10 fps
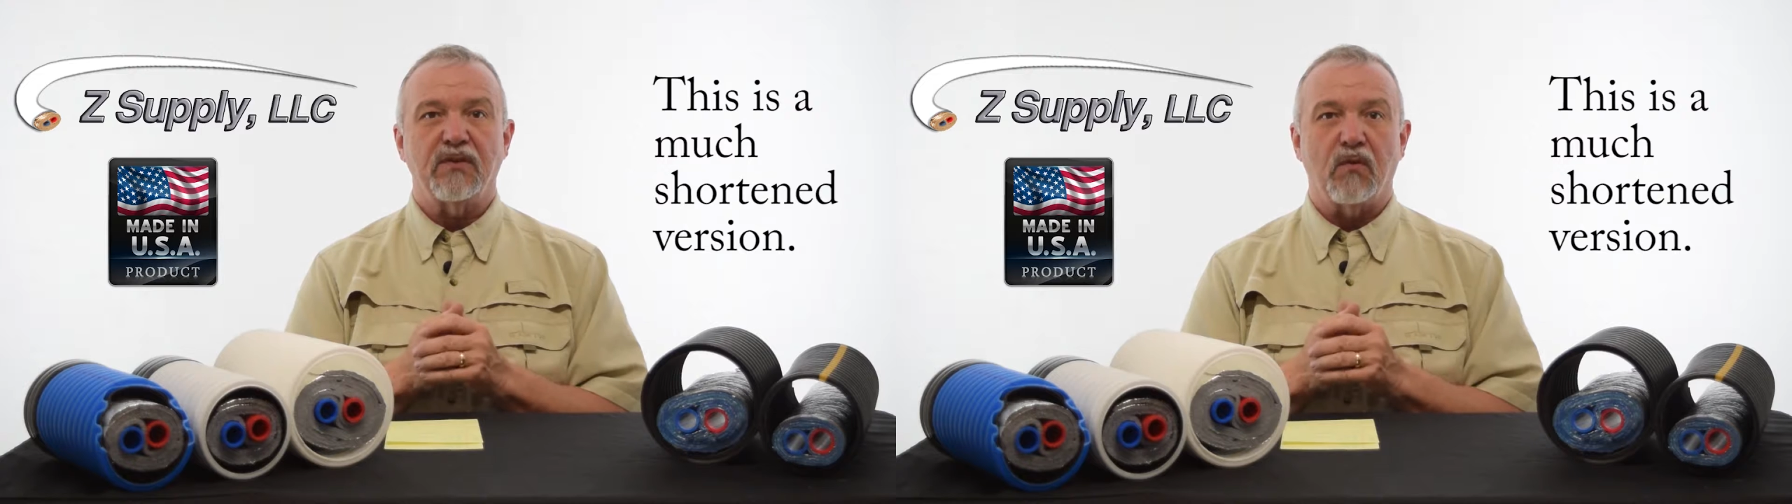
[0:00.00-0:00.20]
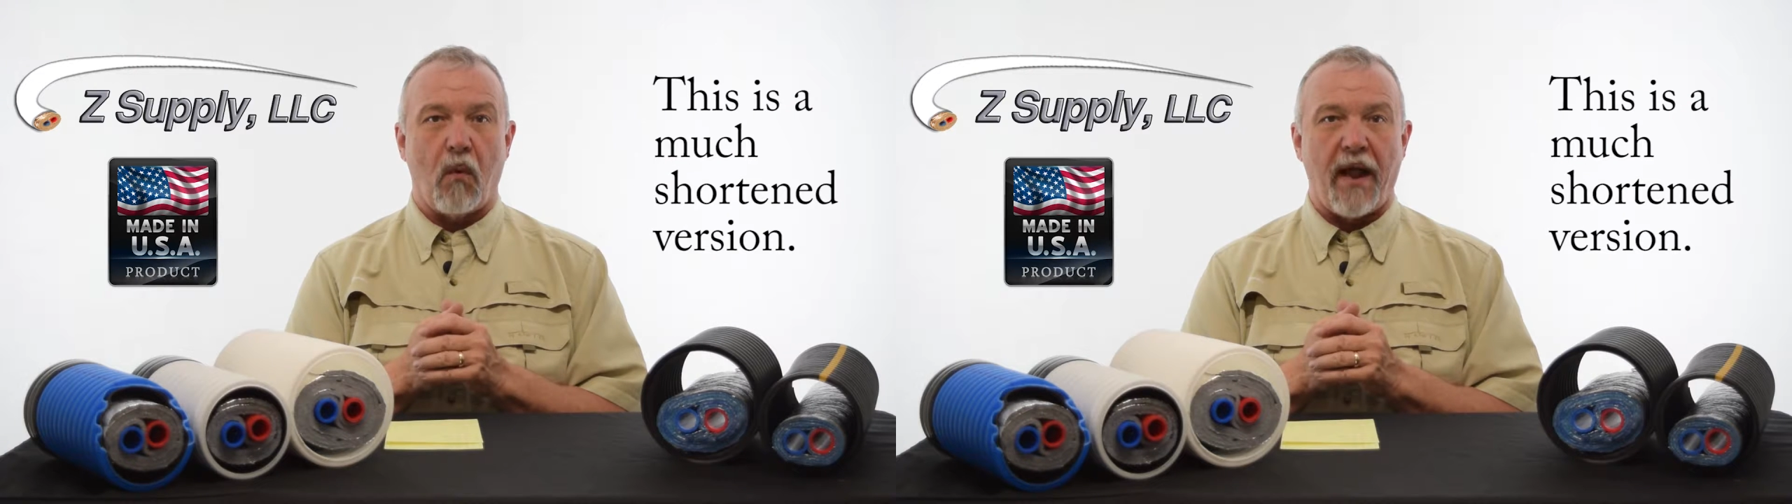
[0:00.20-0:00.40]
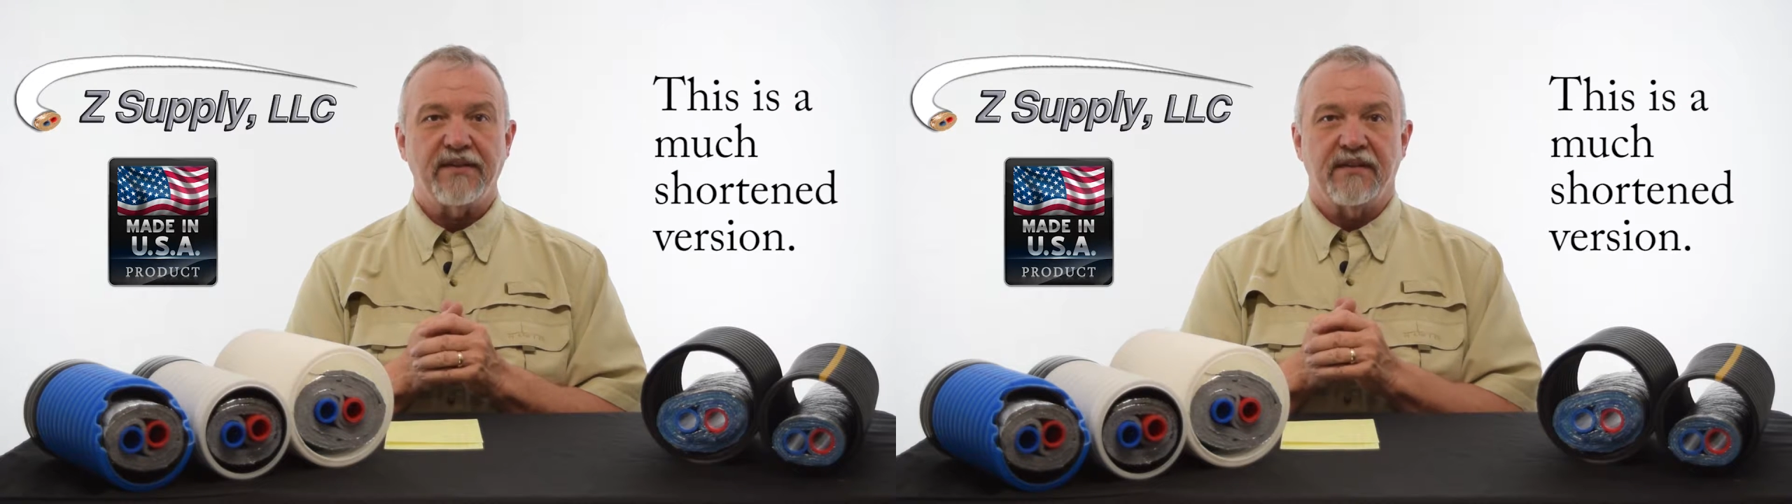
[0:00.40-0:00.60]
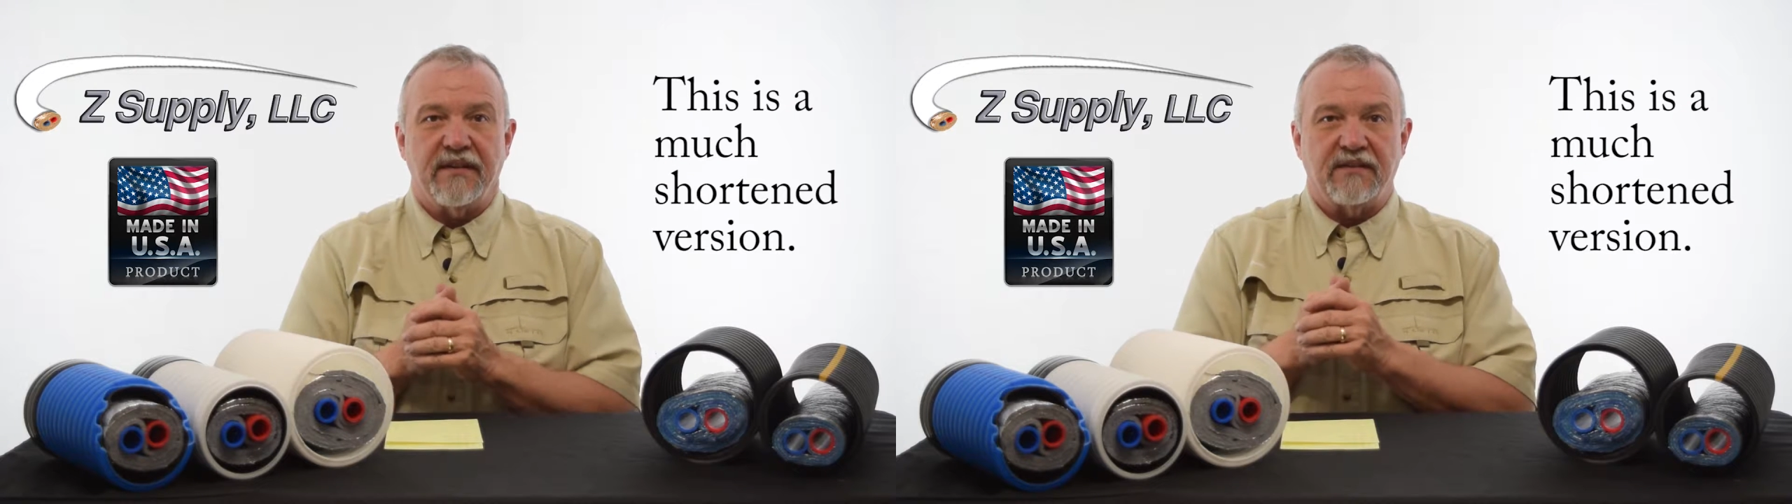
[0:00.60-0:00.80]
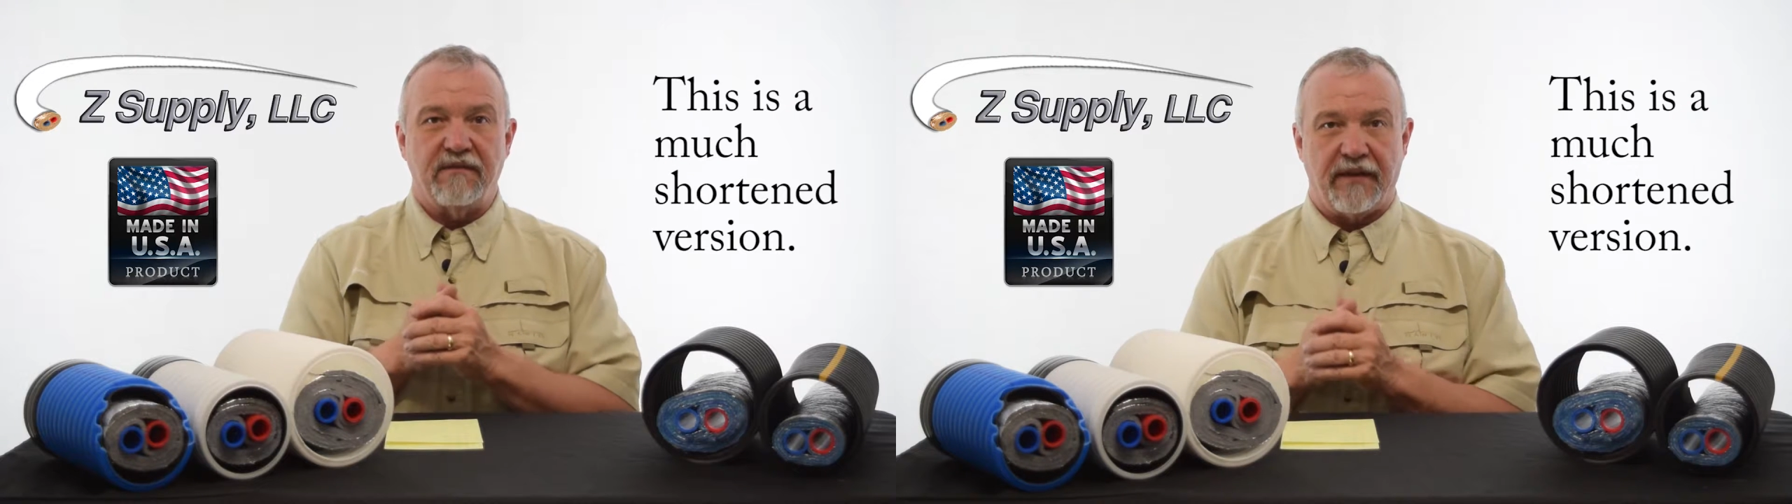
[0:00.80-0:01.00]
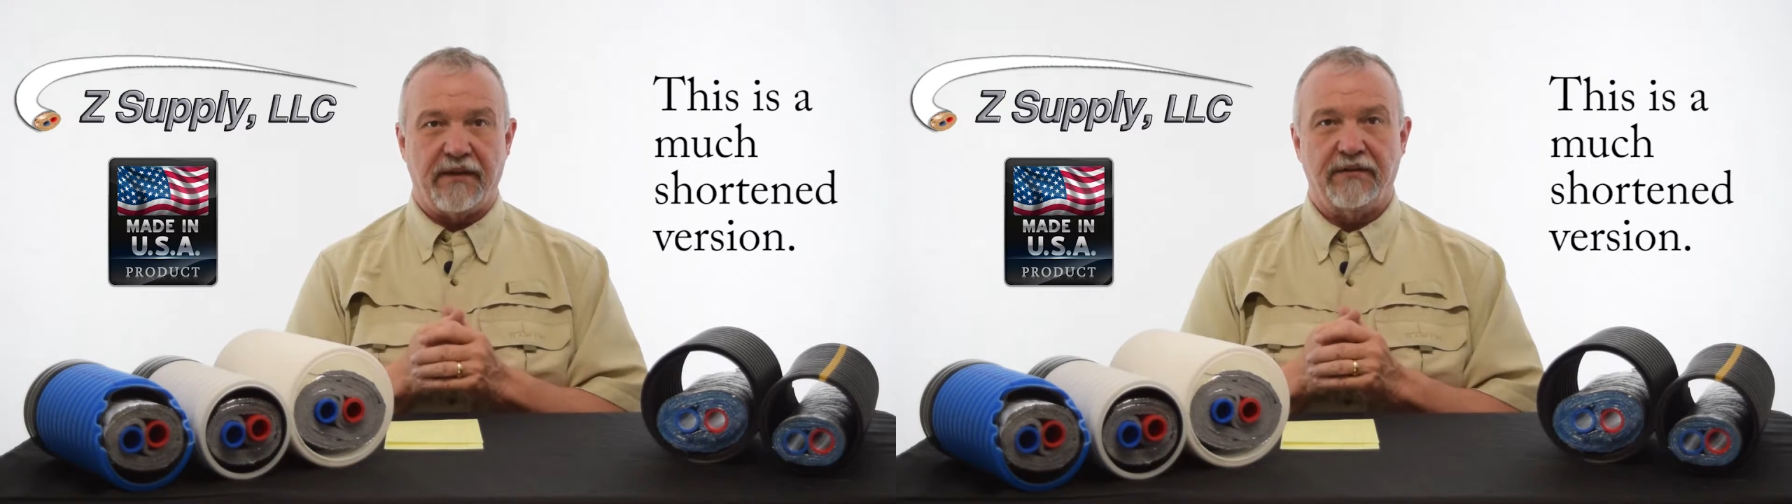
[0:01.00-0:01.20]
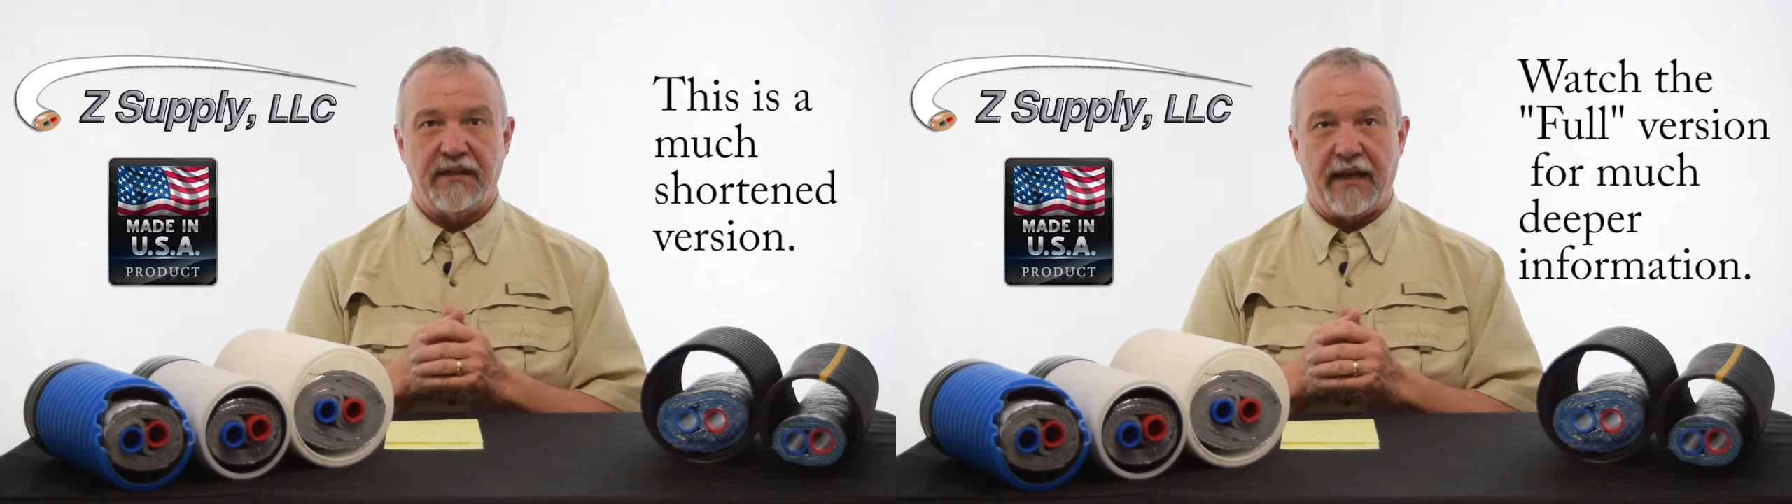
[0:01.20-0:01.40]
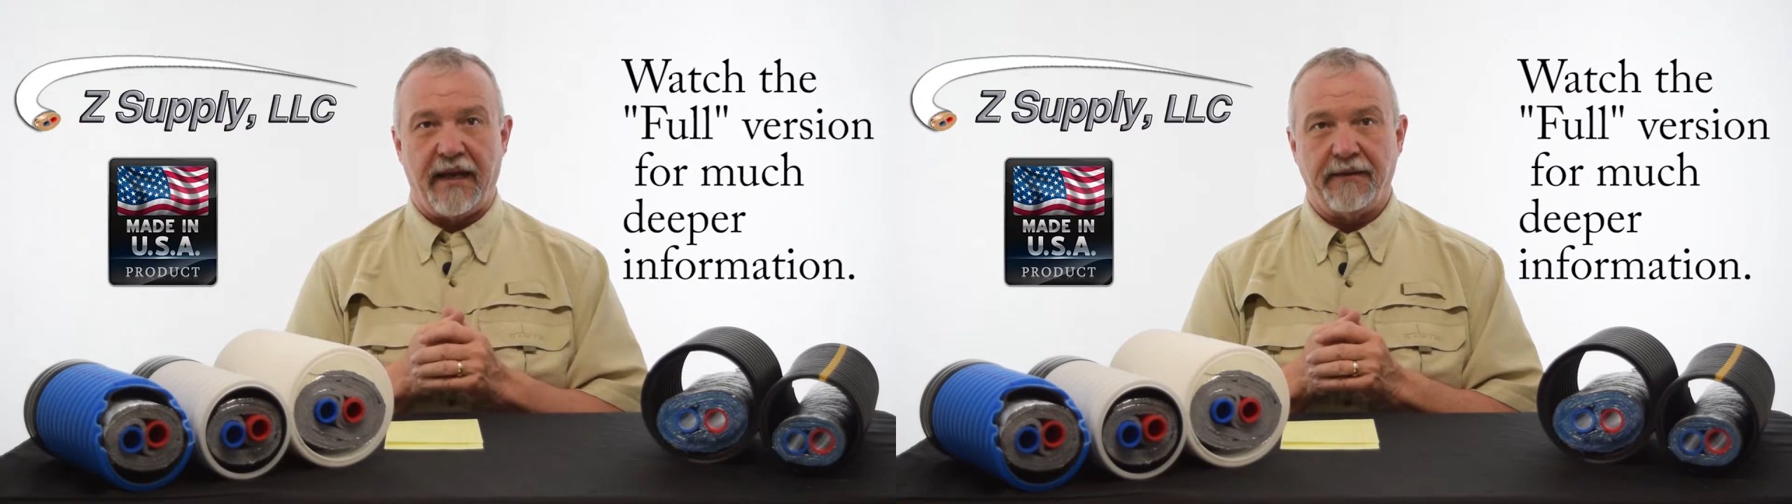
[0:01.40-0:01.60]
to watch this video
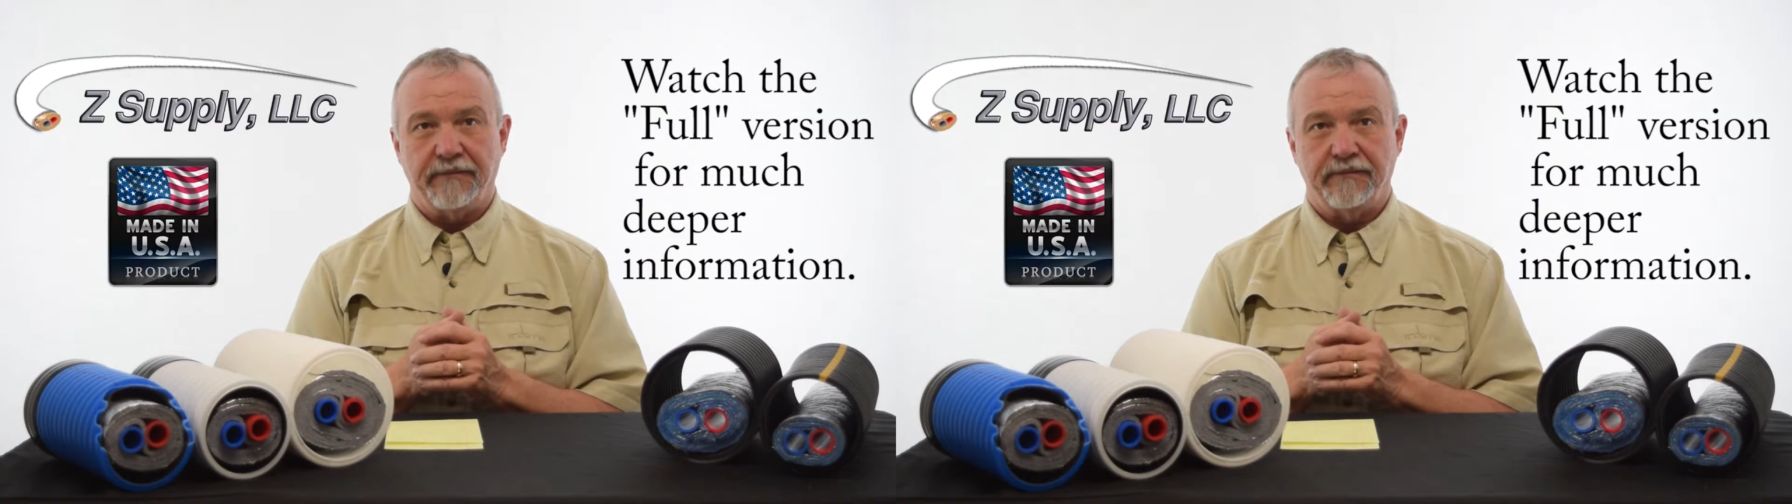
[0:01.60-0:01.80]
today.